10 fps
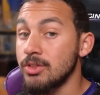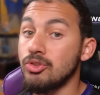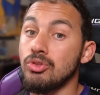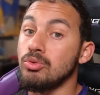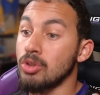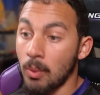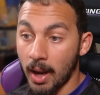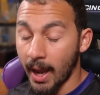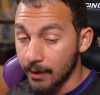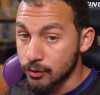you don't
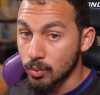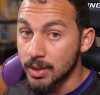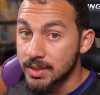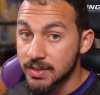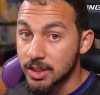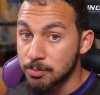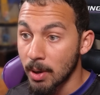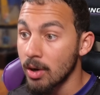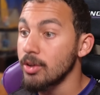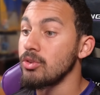have to run the siege
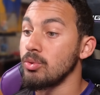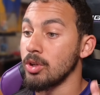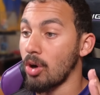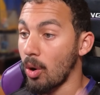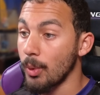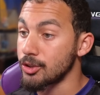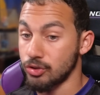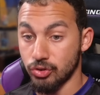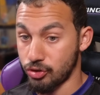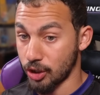barrack. You can always
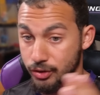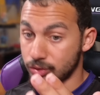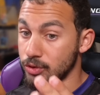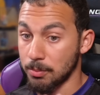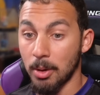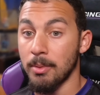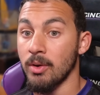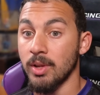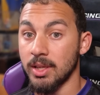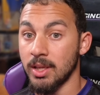just use the
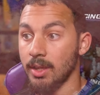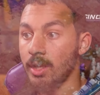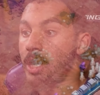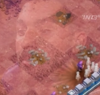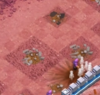barbarian king, but I